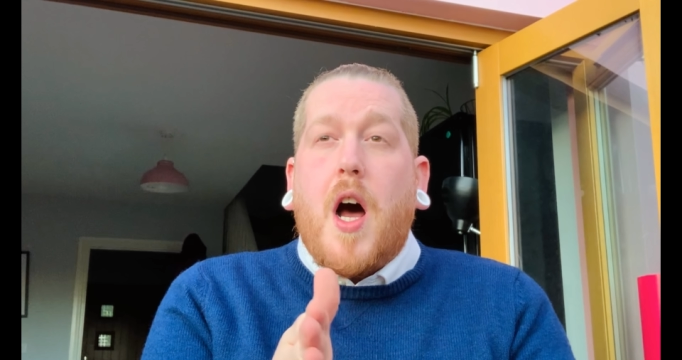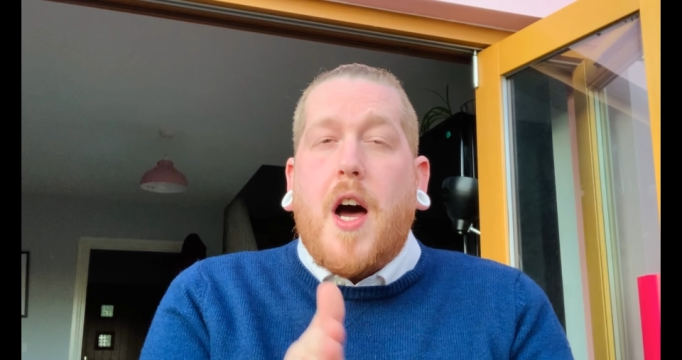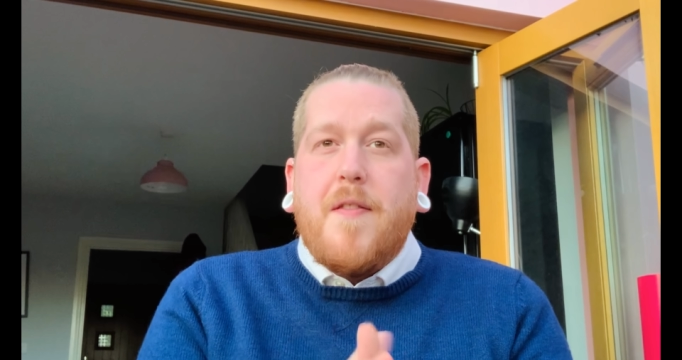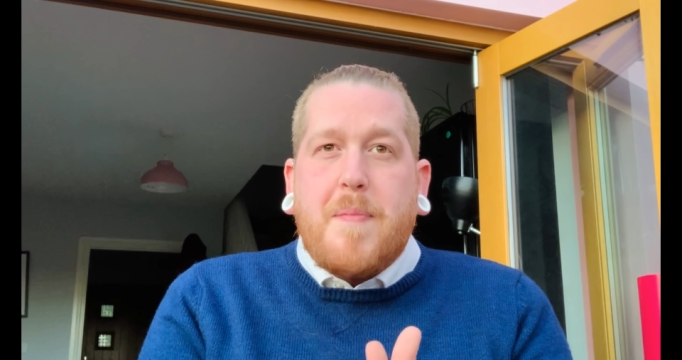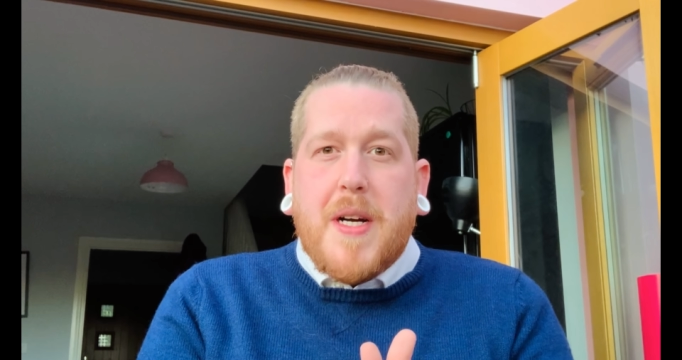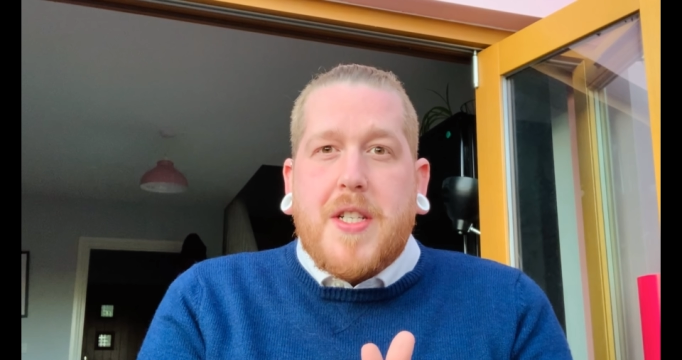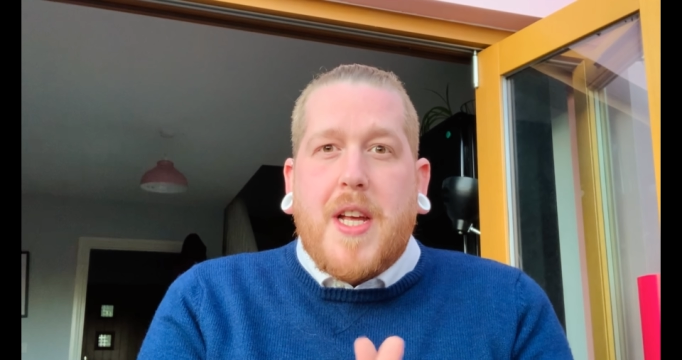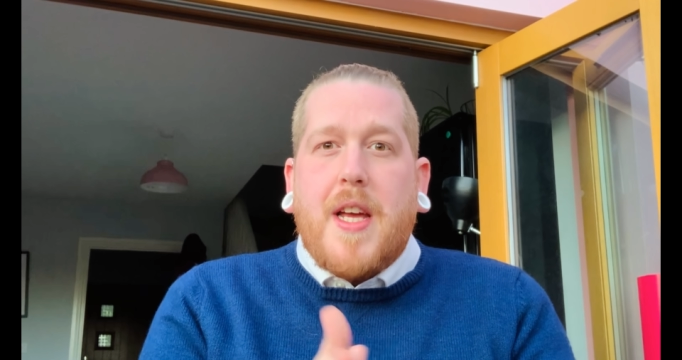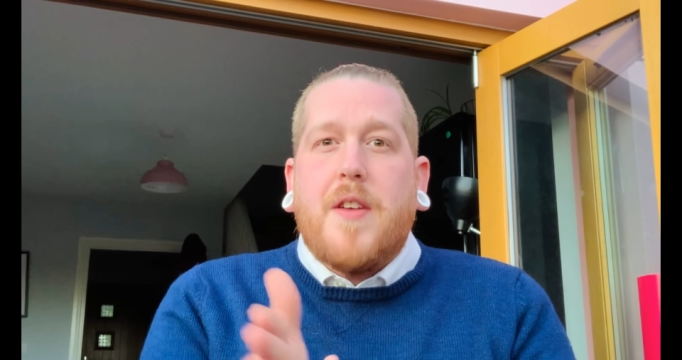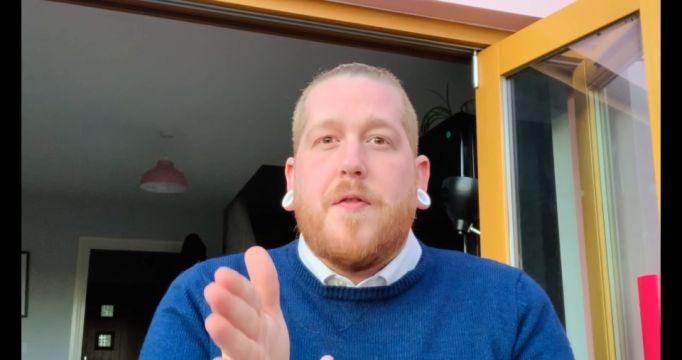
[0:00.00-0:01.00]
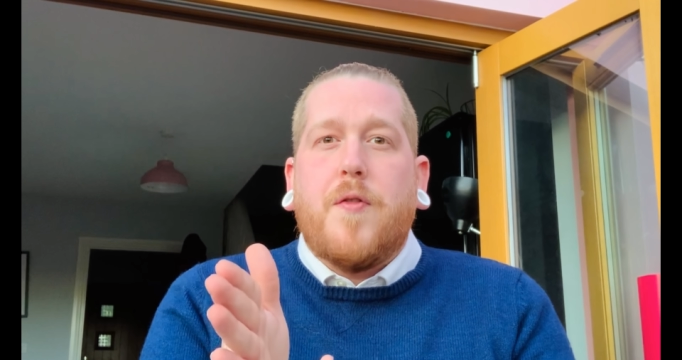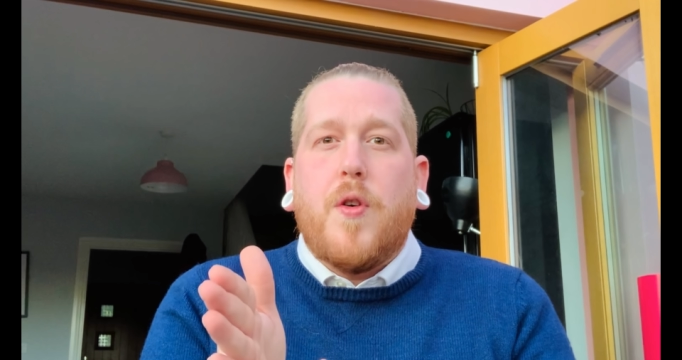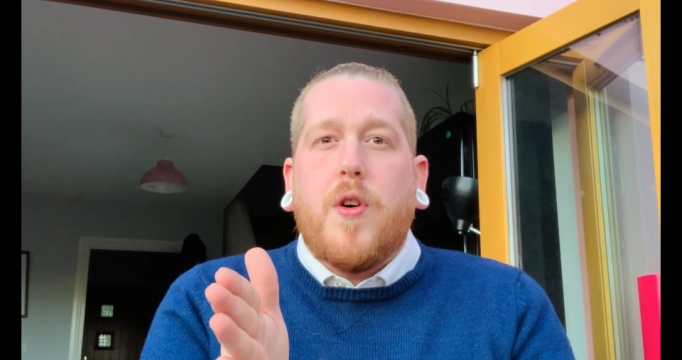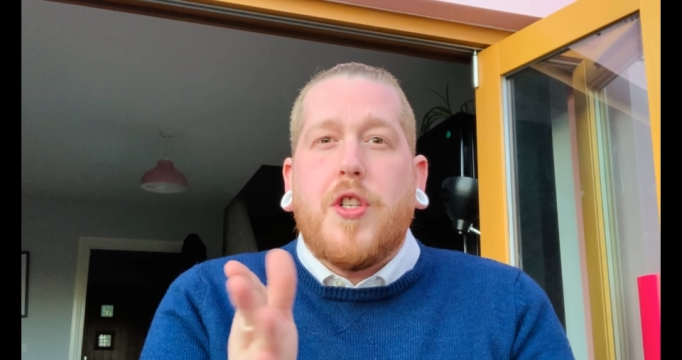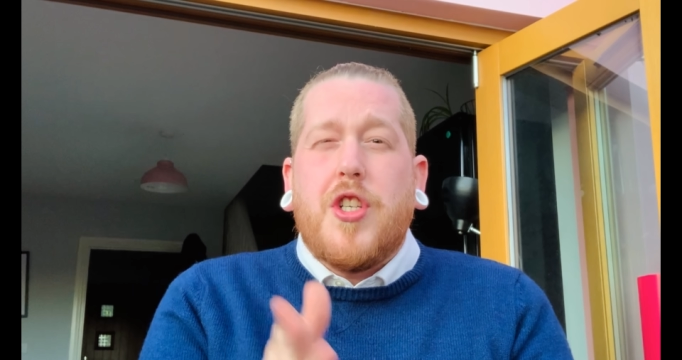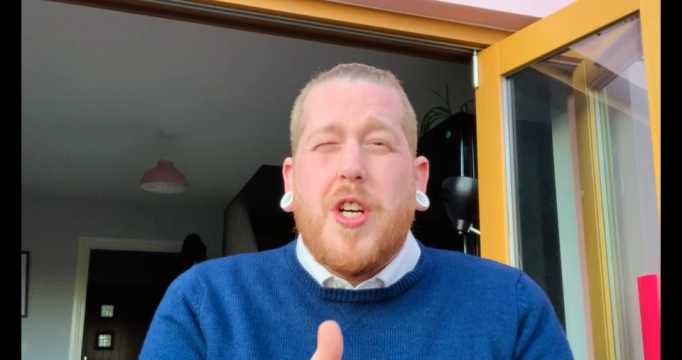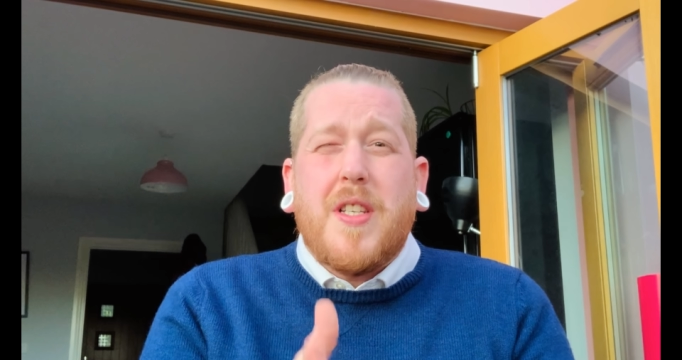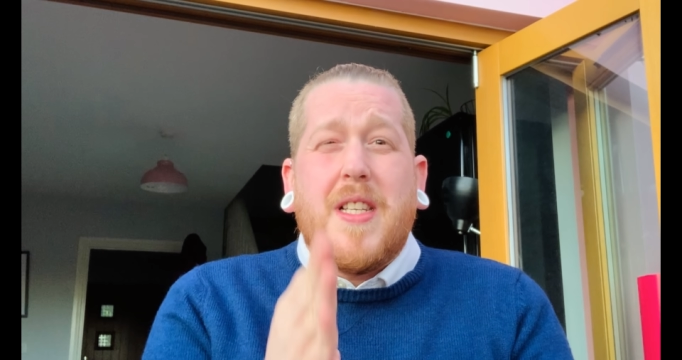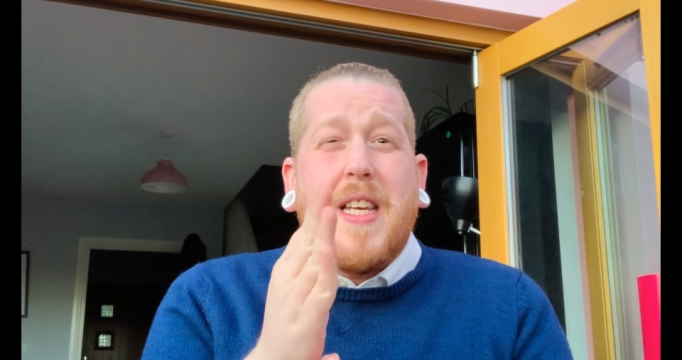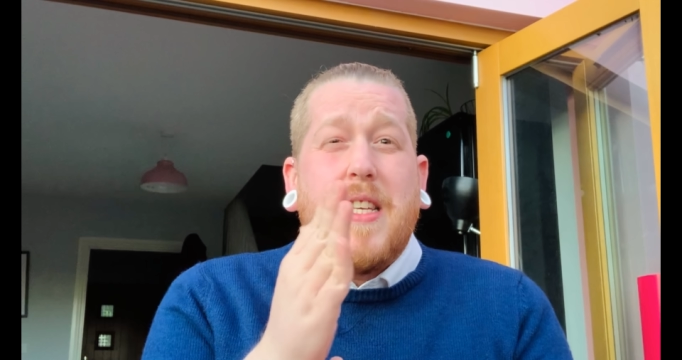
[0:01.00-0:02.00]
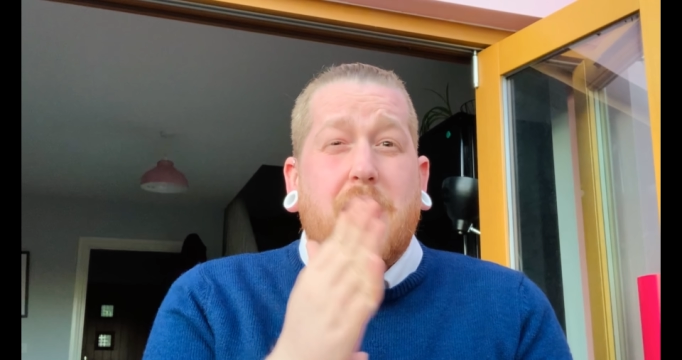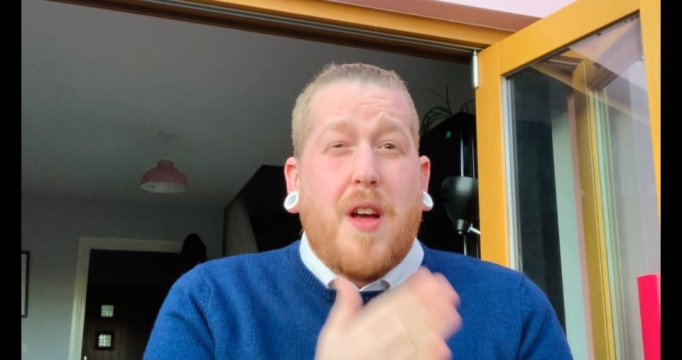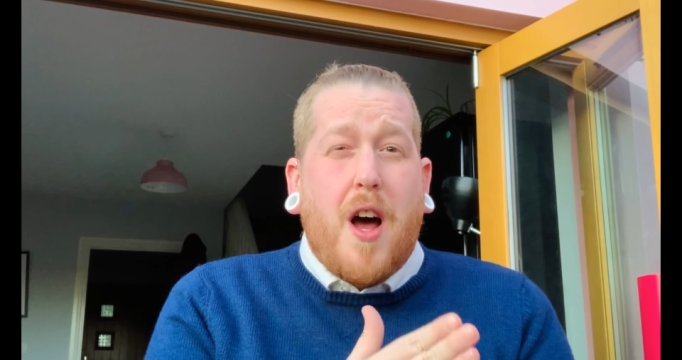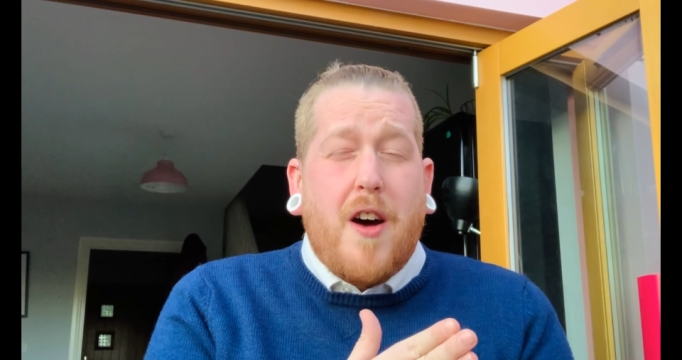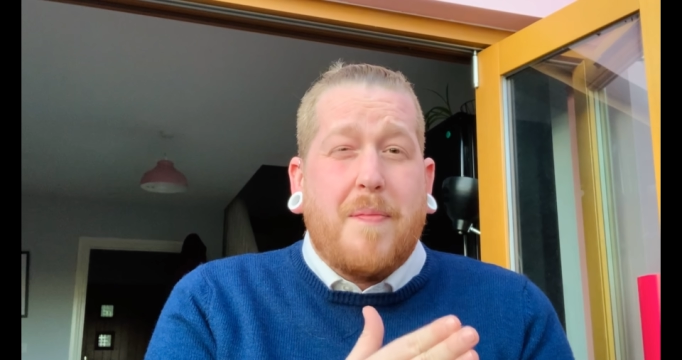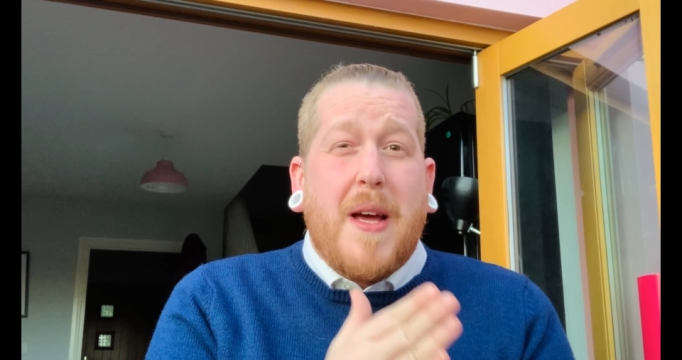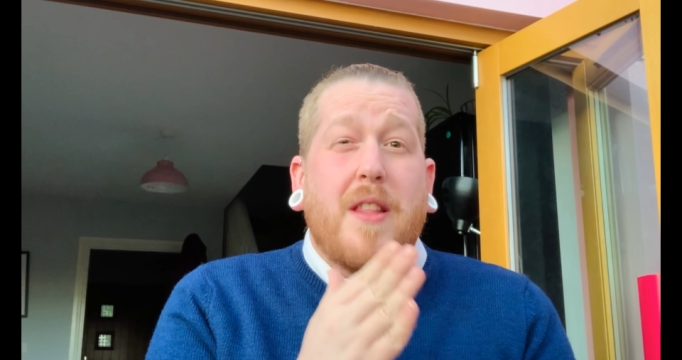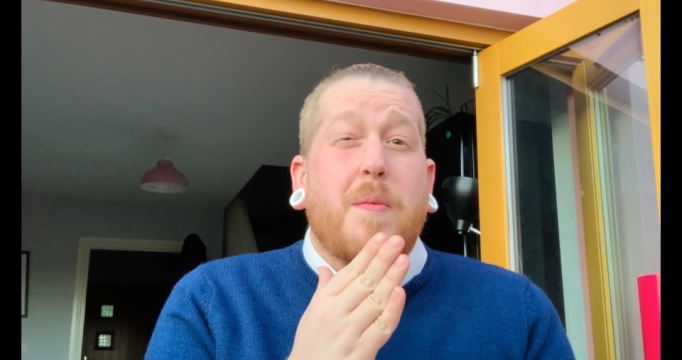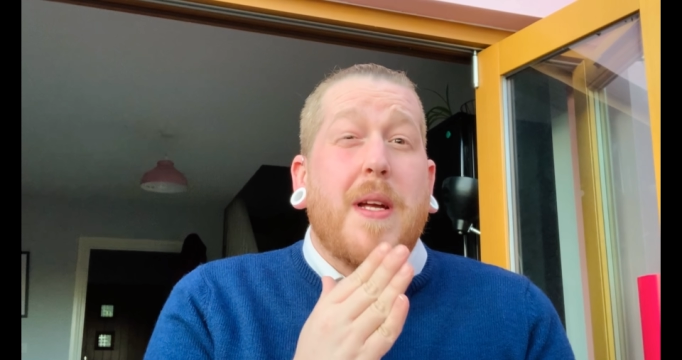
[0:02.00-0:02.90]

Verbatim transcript: I've budgeted for just his half pay that